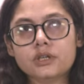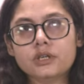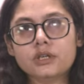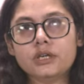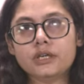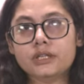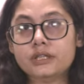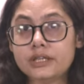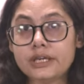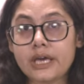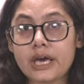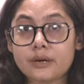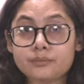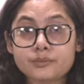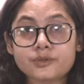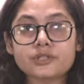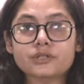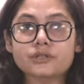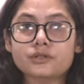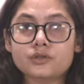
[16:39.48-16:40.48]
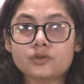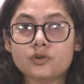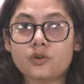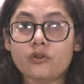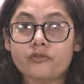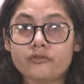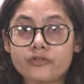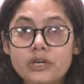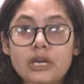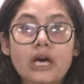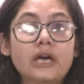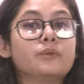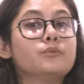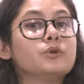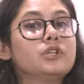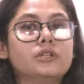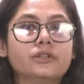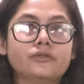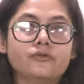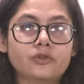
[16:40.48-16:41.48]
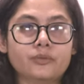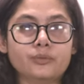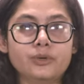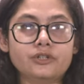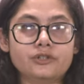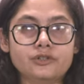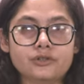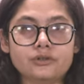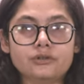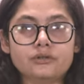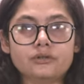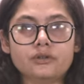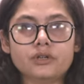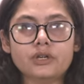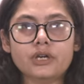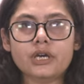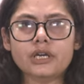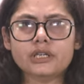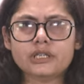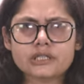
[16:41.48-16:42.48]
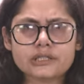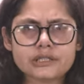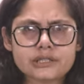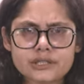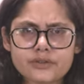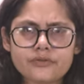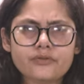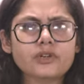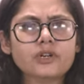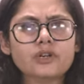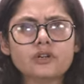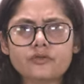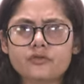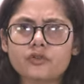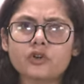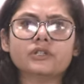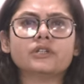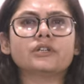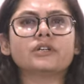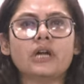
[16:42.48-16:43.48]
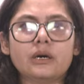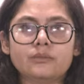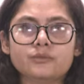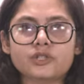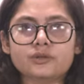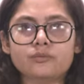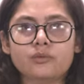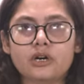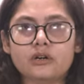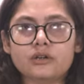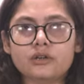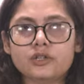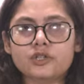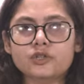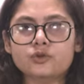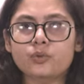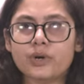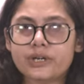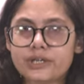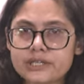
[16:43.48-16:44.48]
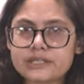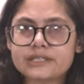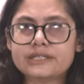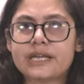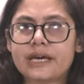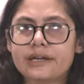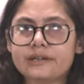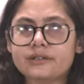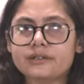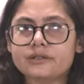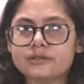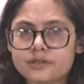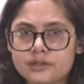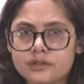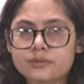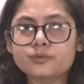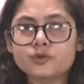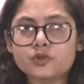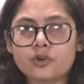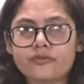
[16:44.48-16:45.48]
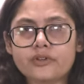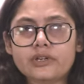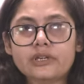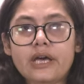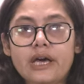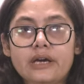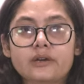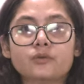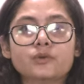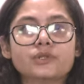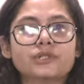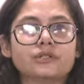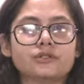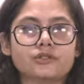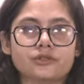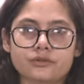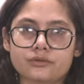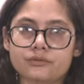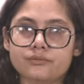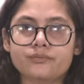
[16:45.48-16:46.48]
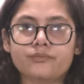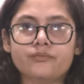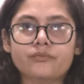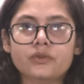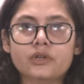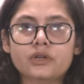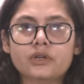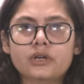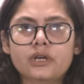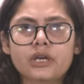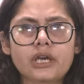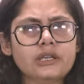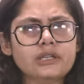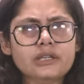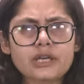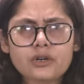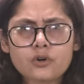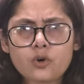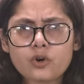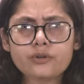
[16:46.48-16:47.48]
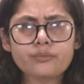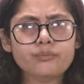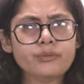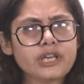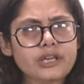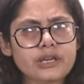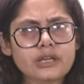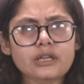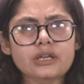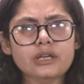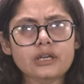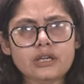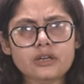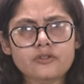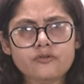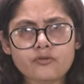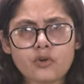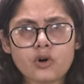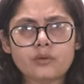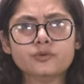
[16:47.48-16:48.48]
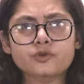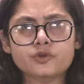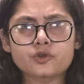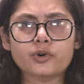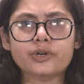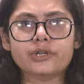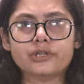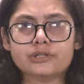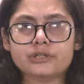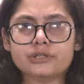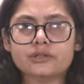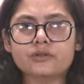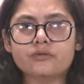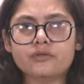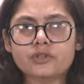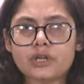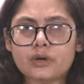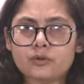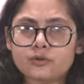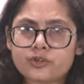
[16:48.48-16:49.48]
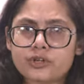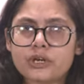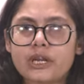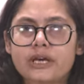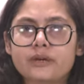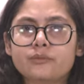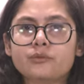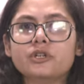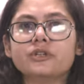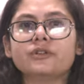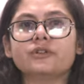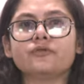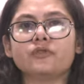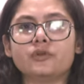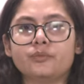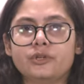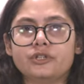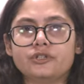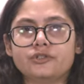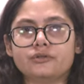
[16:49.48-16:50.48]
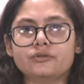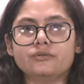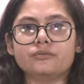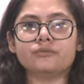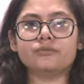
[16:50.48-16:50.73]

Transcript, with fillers: in the absence of reliable information, it is difficult for the Gram Sabha to understand the terms of an acquisition. It cannot make any informed choice without reliable information.